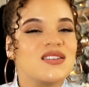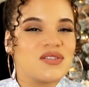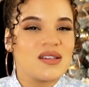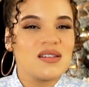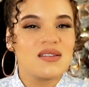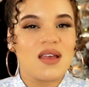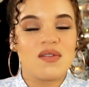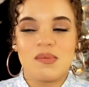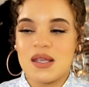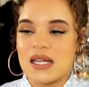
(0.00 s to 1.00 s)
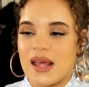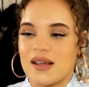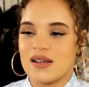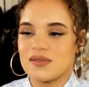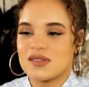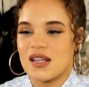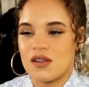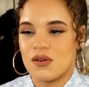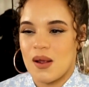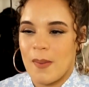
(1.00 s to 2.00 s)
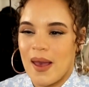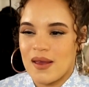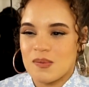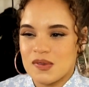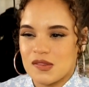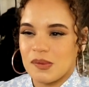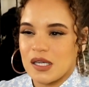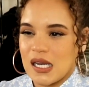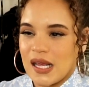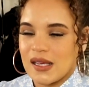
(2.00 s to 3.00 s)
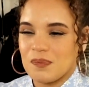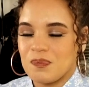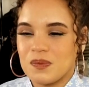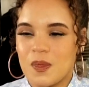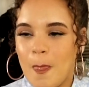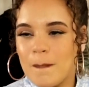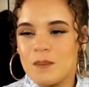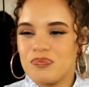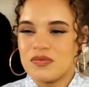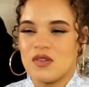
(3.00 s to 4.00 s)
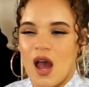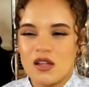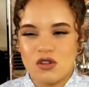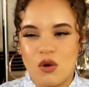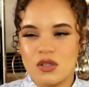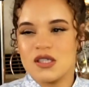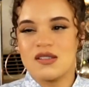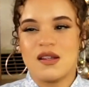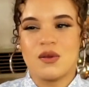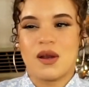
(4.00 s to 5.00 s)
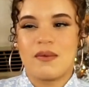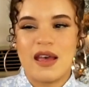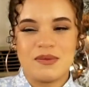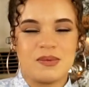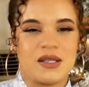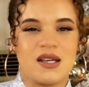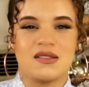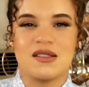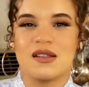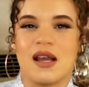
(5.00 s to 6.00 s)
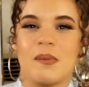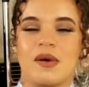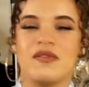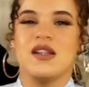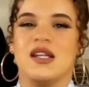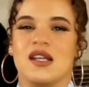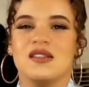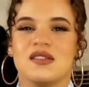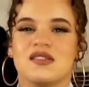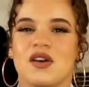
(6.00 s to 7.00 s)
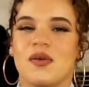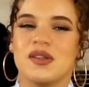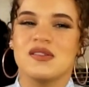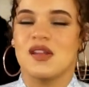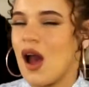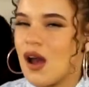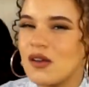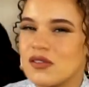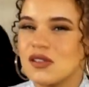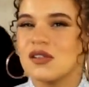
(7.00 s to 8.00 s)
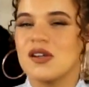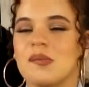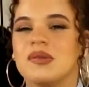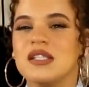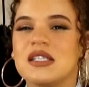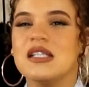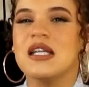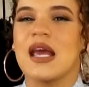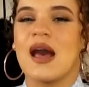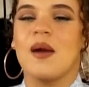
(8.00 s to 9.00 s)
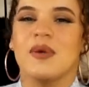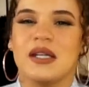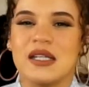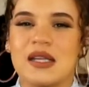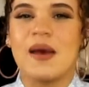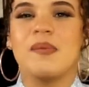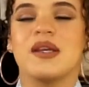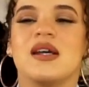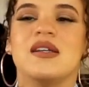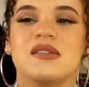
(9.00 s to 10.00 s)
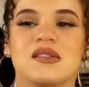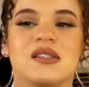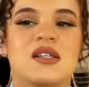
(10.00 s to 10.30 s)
This dress is giving me like señora vibes, but like not totally señora vibes because it's like above the knees. So it's not completely like abuelita, because